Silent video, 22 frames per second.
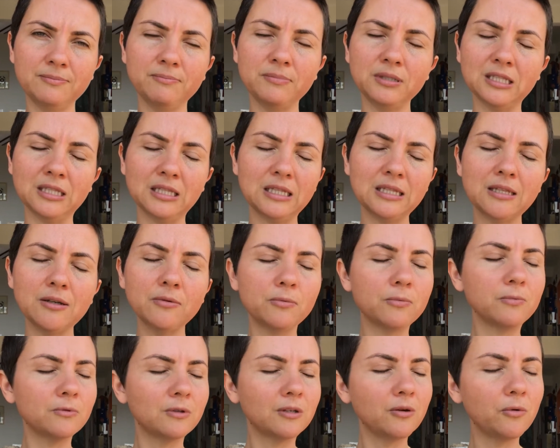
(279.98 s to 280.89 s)
But the,
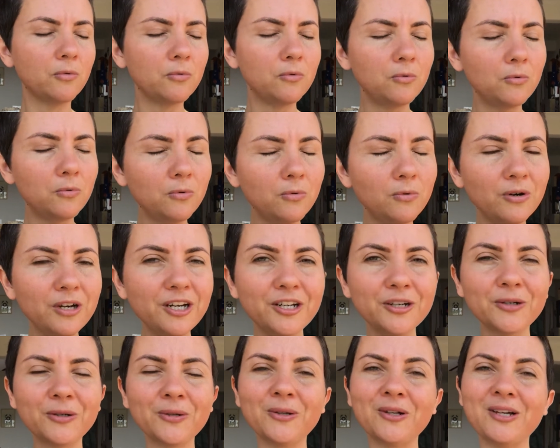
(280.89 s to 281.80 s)
the
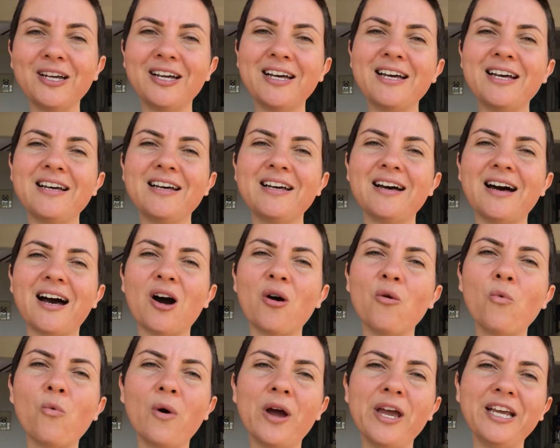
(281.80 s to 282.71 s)
real
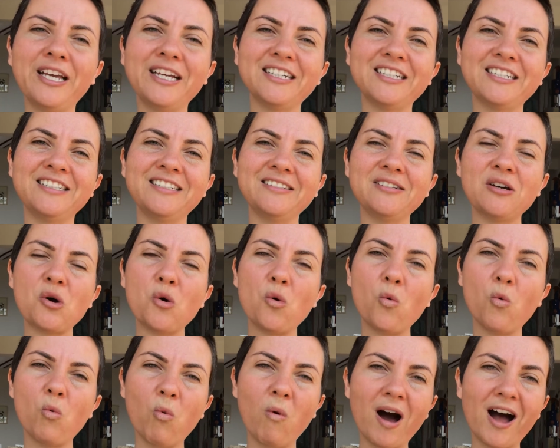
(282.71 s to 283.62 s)
awakened
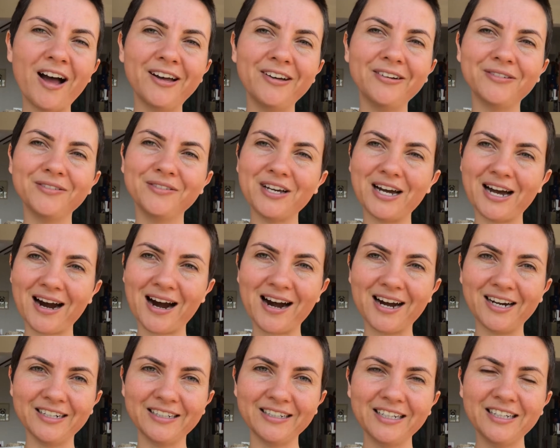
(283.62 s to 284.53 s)
wild
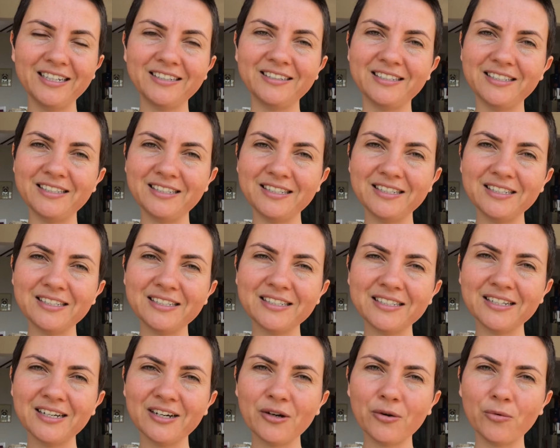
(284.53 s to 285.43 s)
heart. This
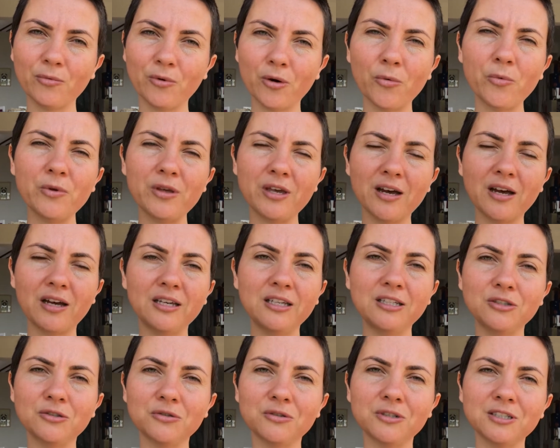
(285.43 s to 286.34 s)
is what we are
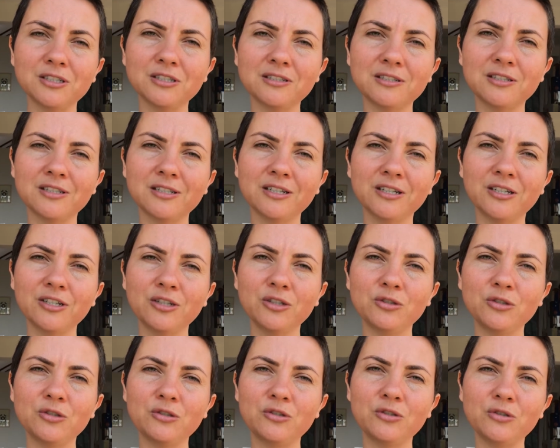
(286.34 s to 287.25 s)
interested
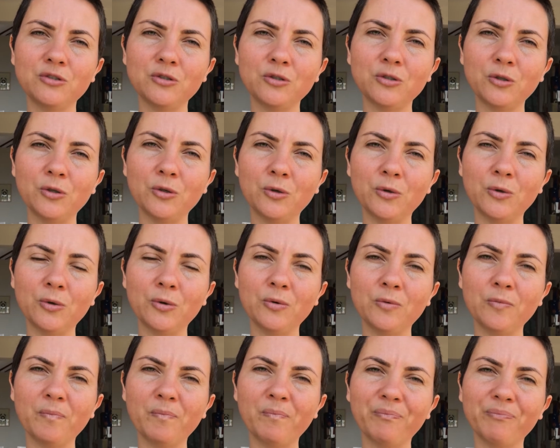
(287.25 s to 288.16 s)
to
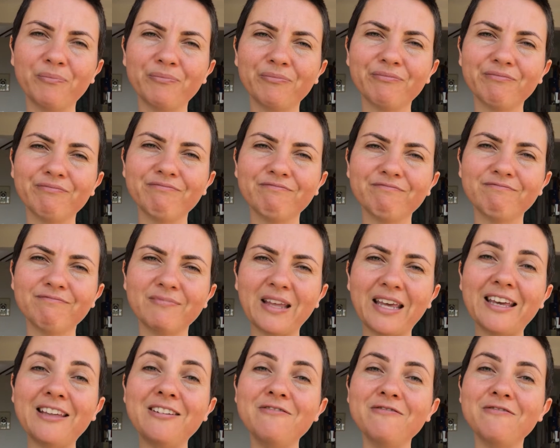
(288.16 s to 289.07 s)

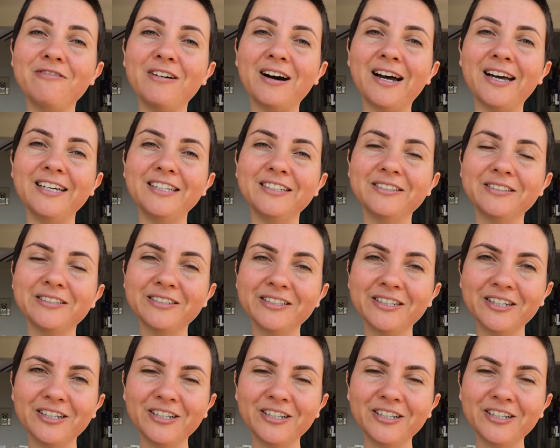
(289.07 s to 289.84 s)
invite